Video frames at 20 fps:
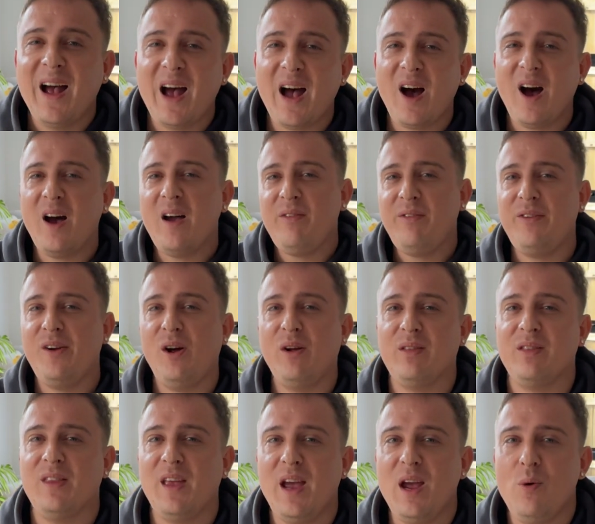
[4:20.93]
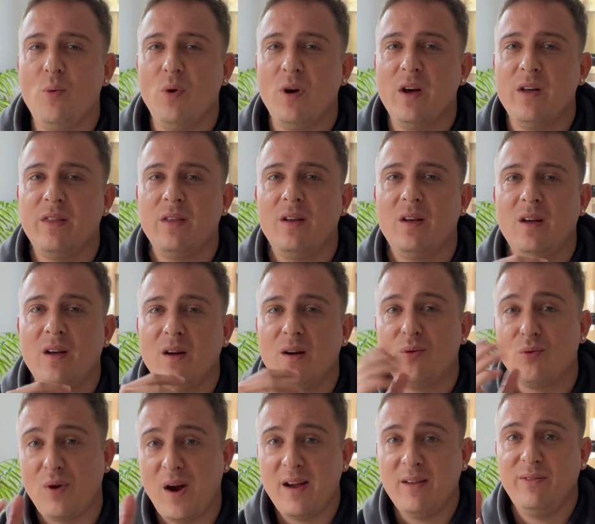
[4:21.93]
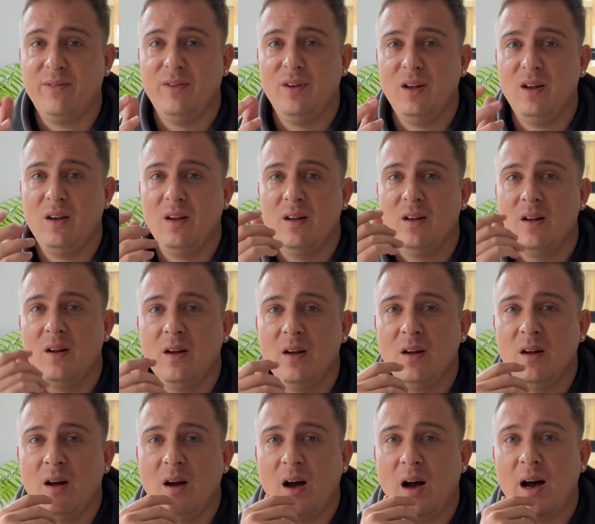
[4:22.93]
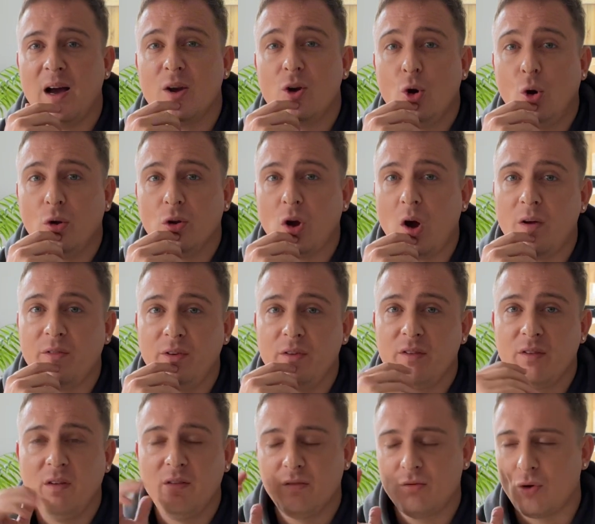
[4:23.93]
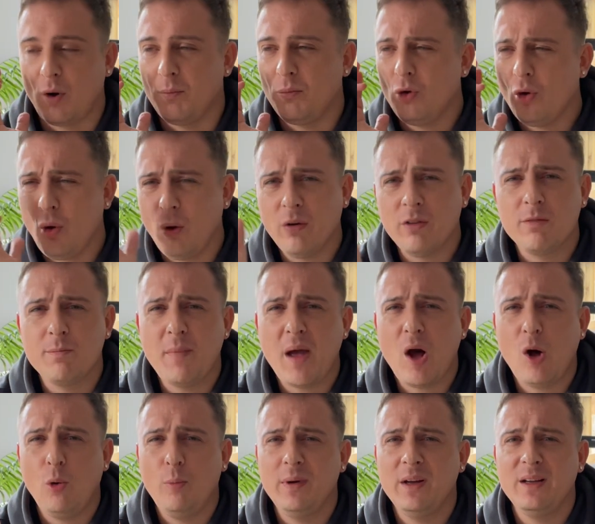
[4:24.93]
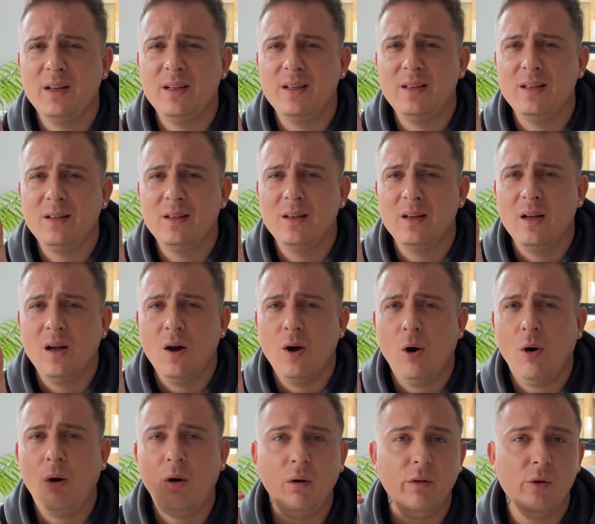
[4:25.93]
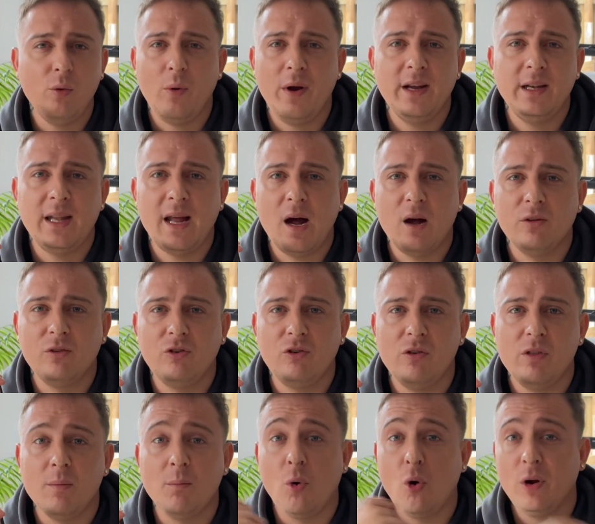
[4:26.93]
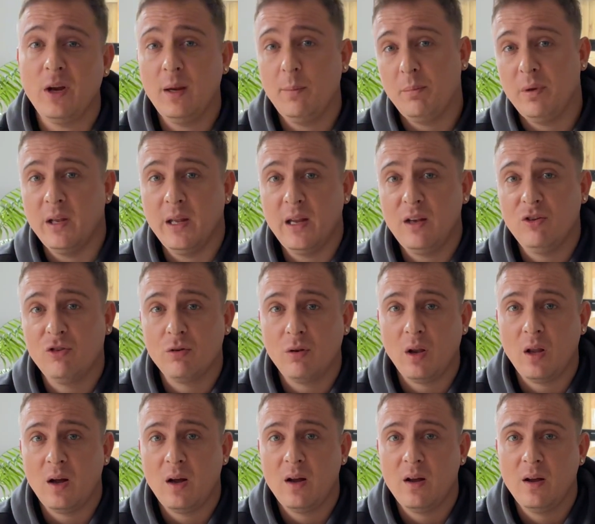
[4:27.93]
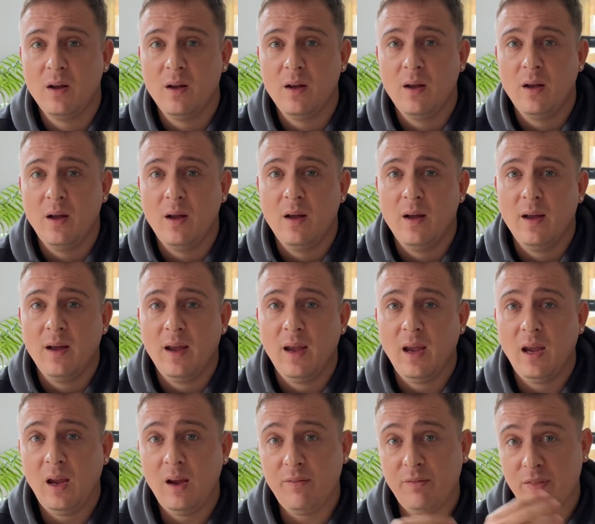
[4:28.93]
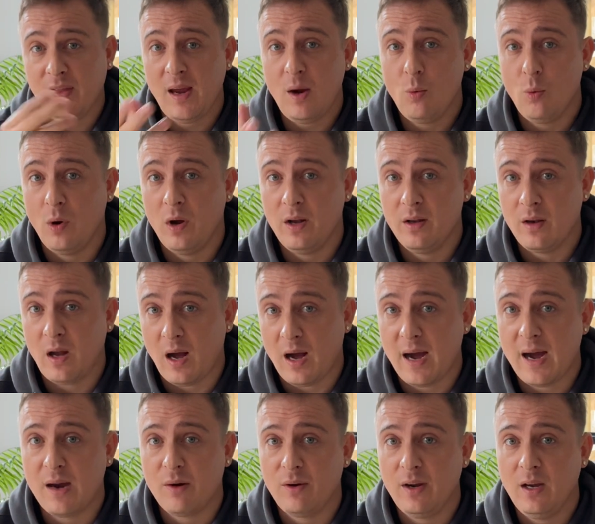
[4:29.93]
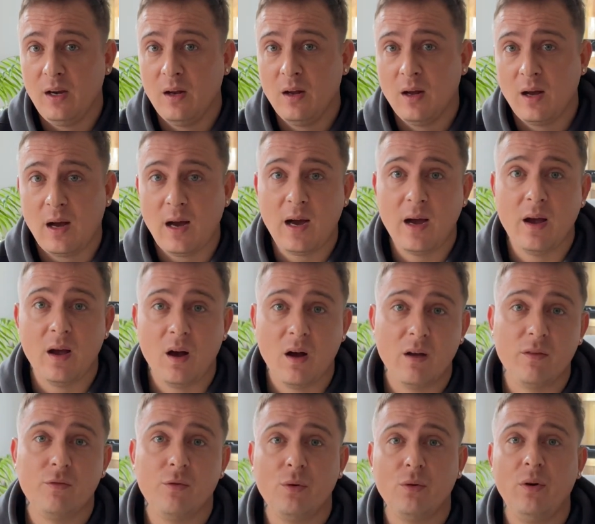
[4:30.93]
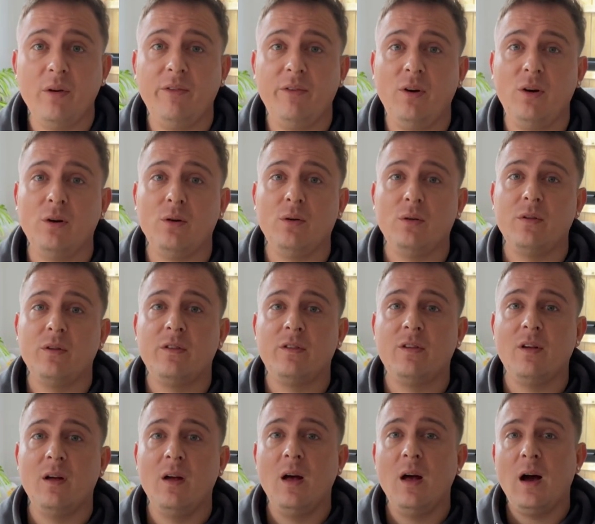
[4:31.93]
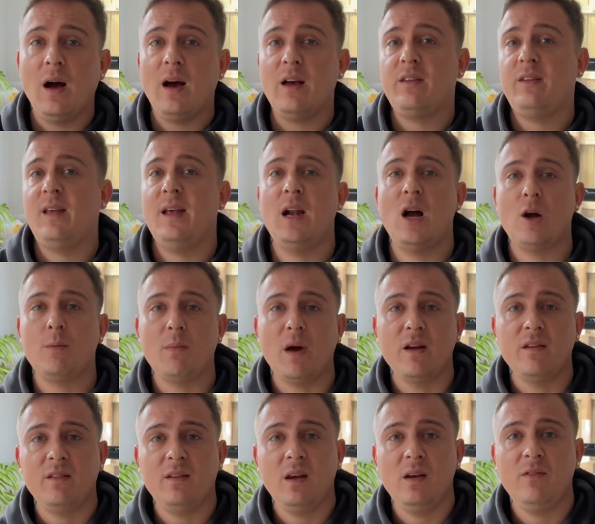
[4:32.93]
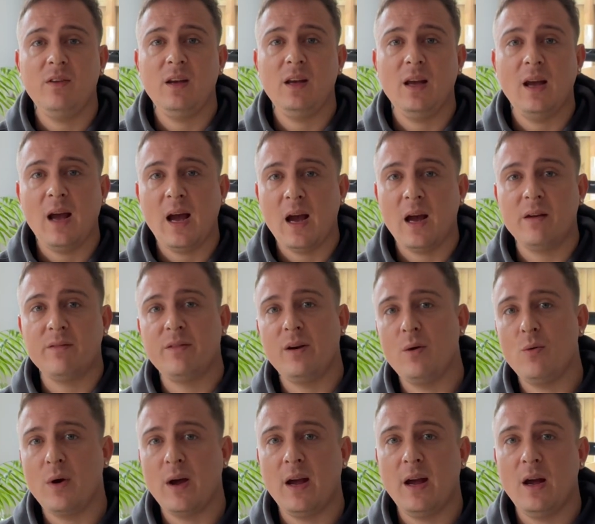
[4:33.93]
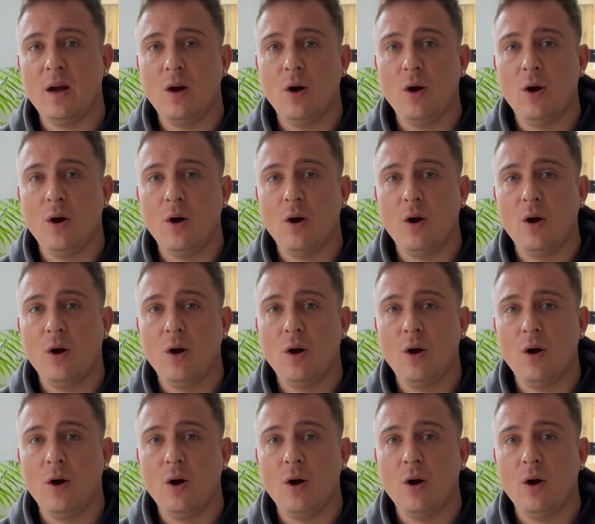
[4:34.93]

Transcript: I felt they were the right fit. I called offices from North Melbourne all the way down to the Morning Peninsula. If they weren't hiring, I asked for referrals. I sent out my CV everywhere.